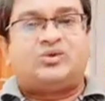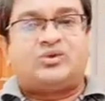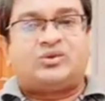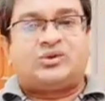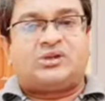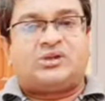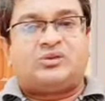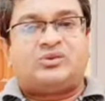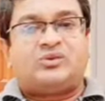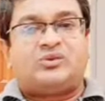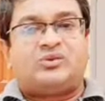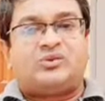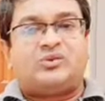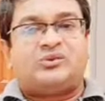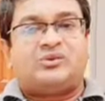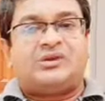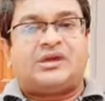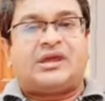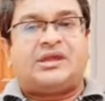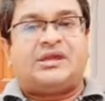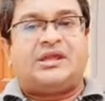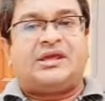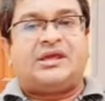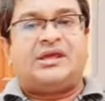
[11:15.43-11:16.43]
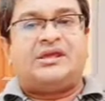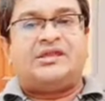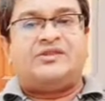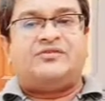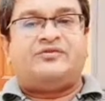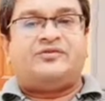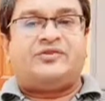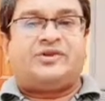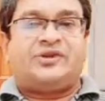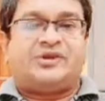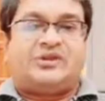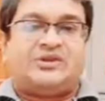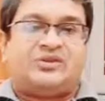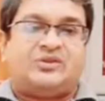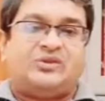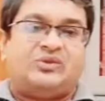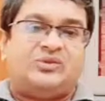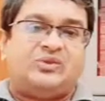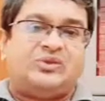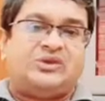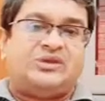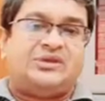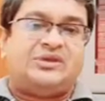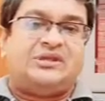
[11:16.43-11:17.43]
quote unquote, at 8
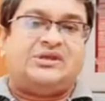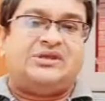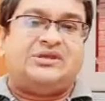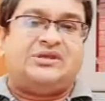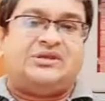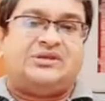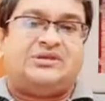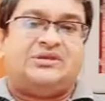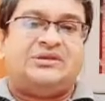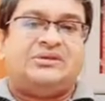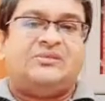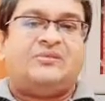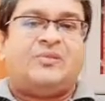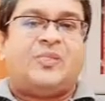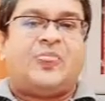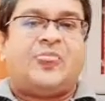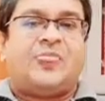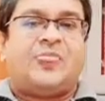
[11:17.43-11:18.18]
feet, though indeed